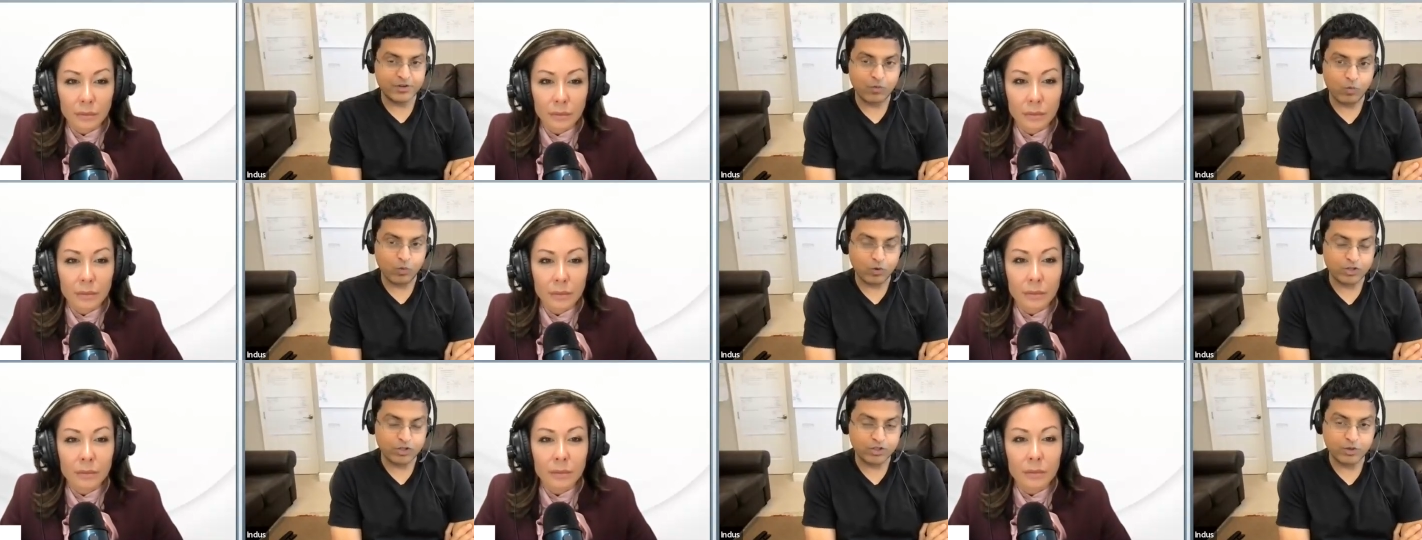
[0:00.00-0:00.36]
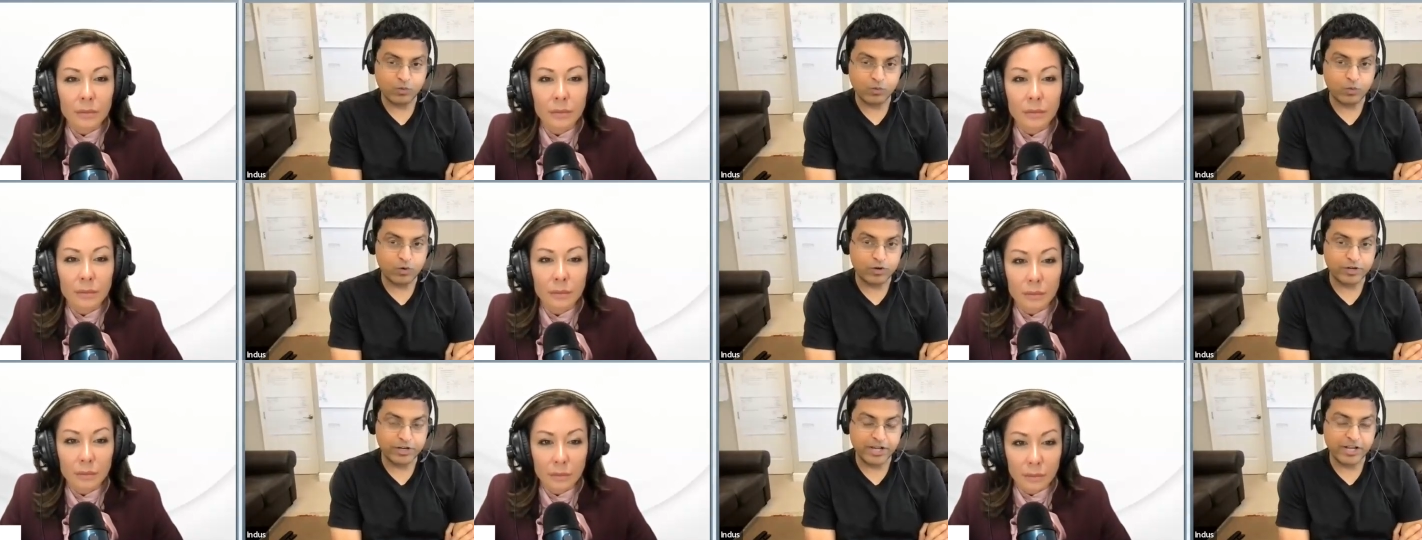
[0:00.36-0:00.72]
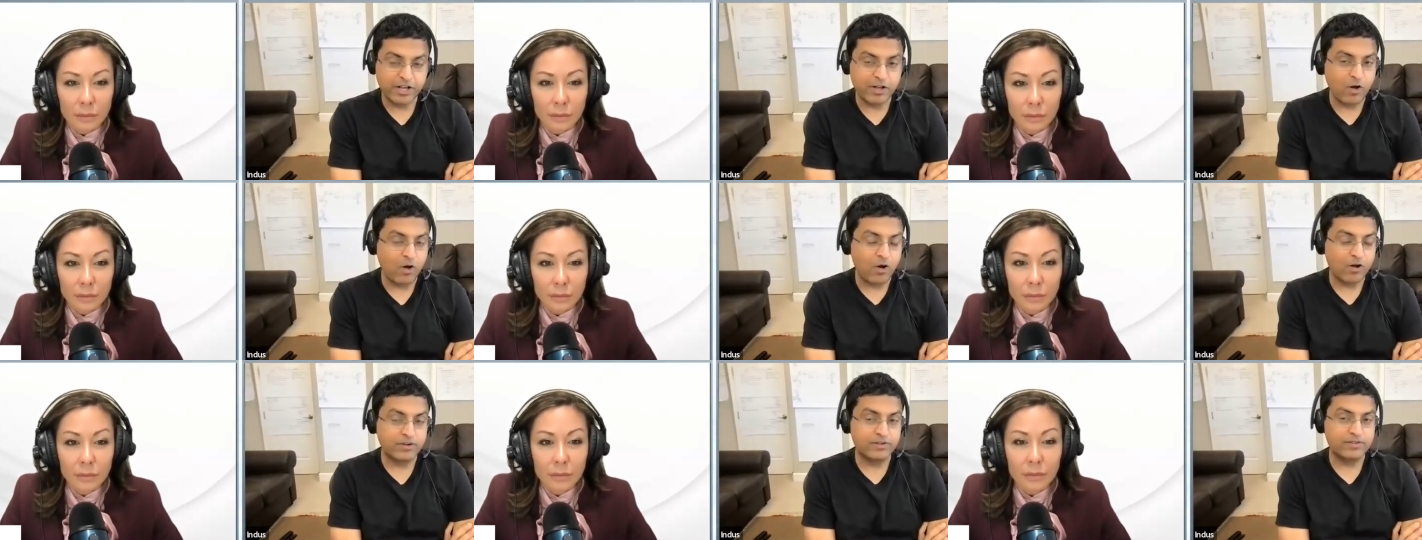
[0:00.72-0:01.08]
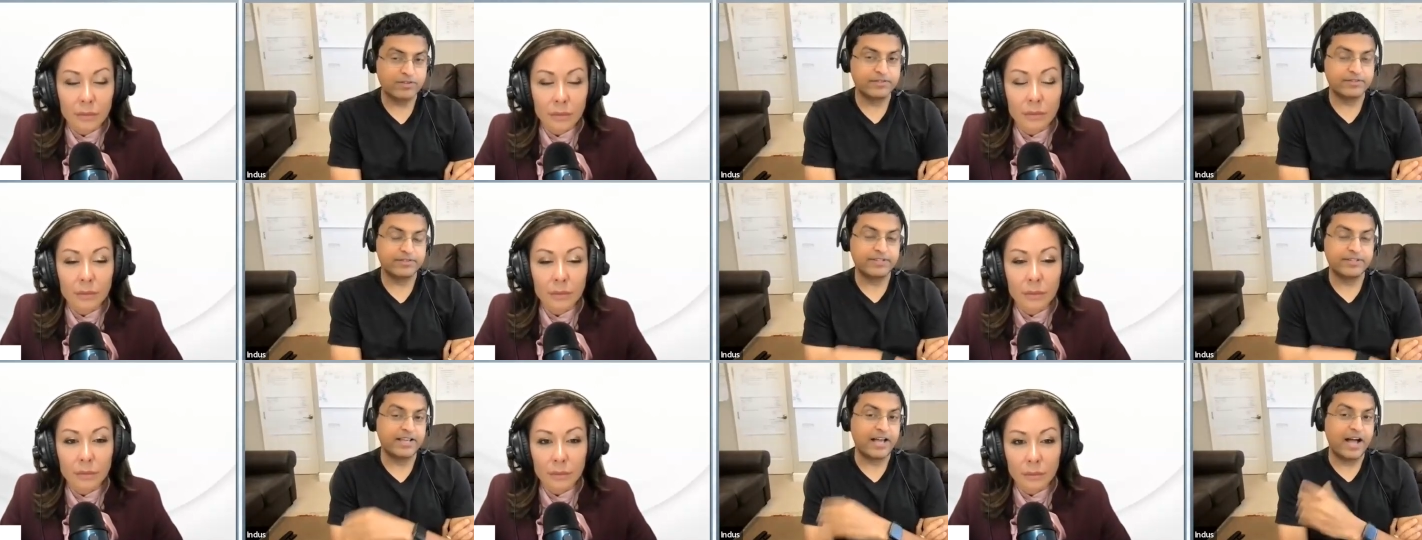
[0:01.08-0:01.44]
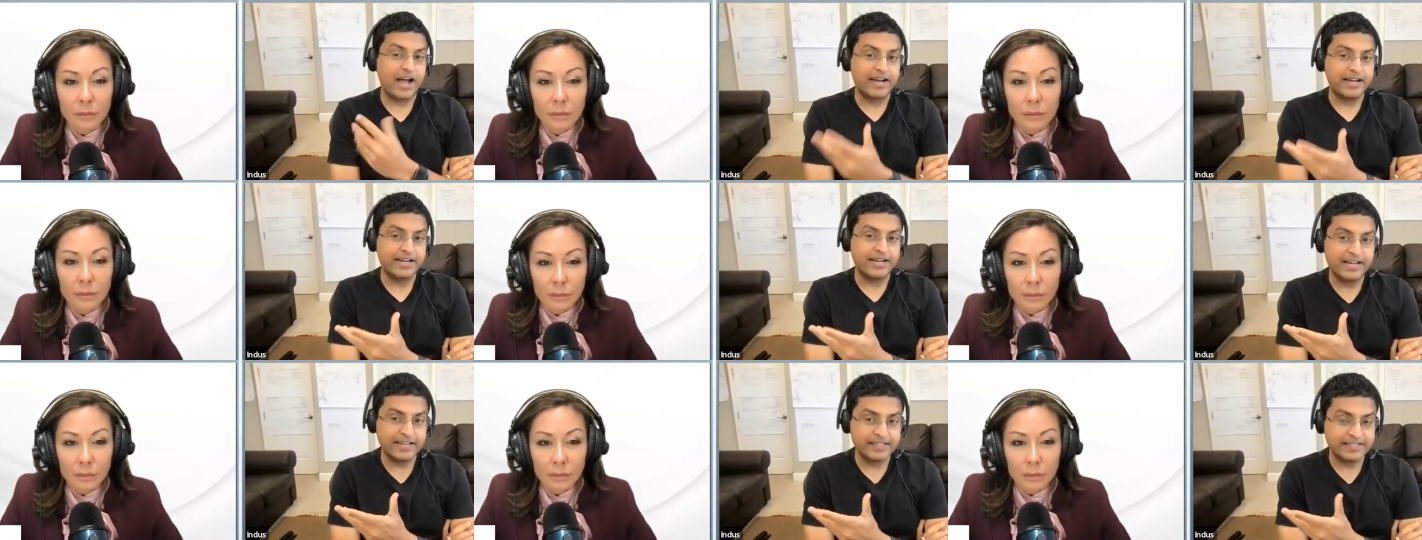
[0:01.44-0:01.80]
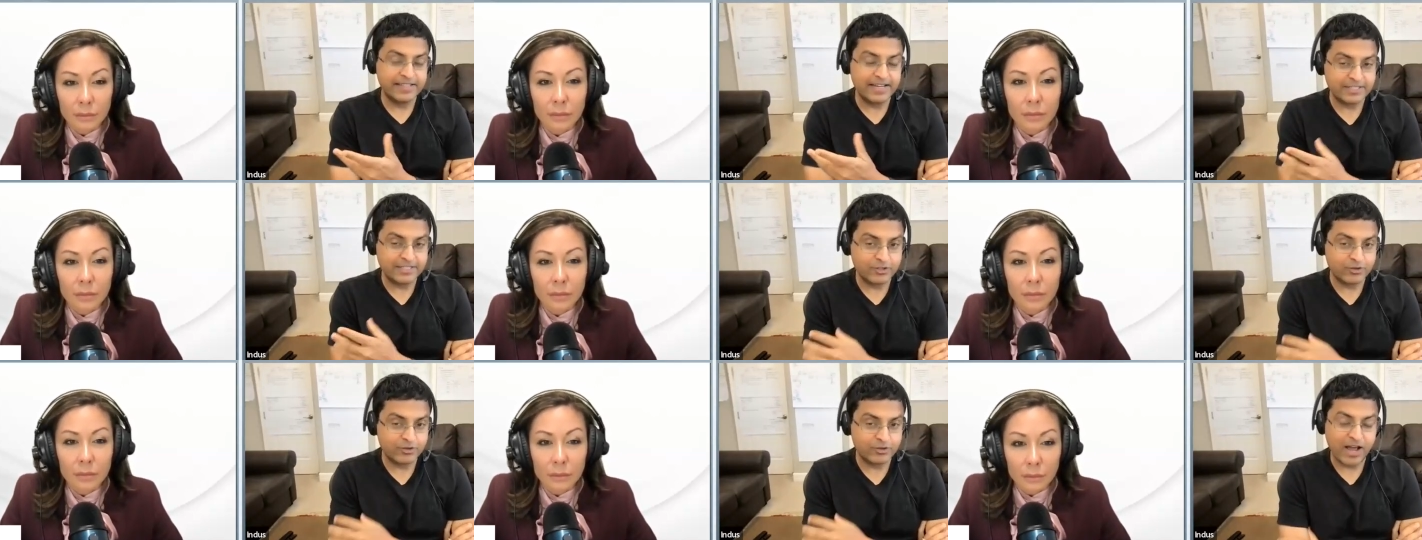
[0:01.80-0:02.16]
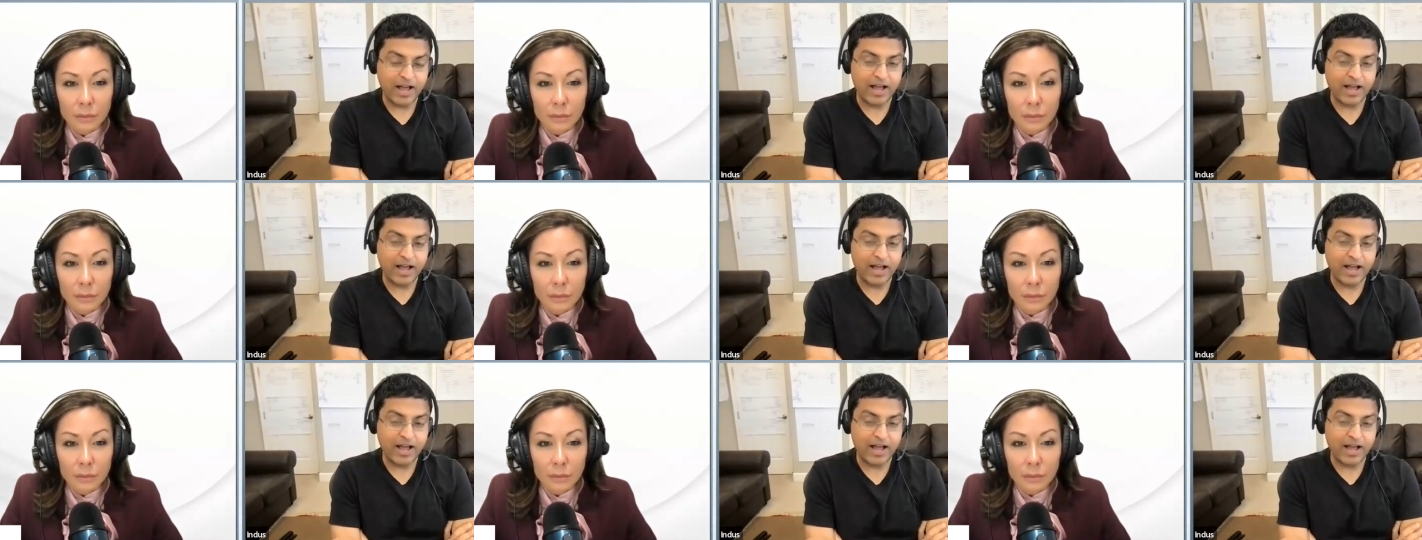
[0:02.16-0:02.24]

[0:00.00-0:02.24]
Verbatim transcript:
Speaker 1: of what you're working on the idea that you